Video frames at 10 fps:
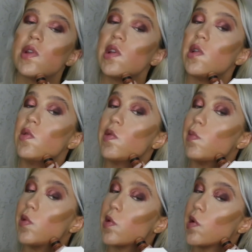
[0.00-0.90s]
to use
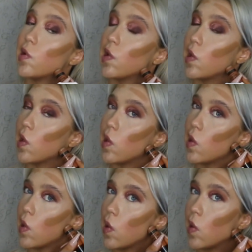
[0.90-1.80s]
more
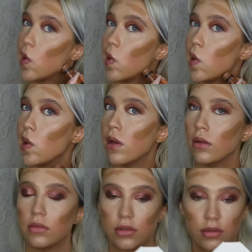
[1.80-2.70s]
and
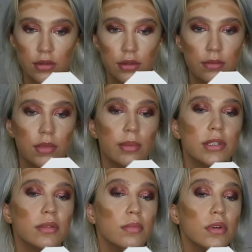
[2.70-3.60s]

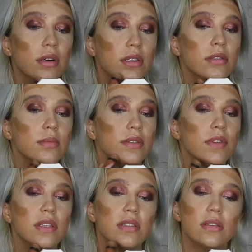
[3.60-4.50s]
maybe to bronze my
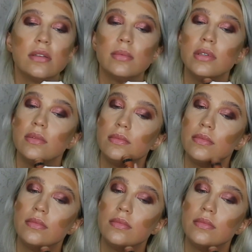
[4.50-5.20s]
face a little bit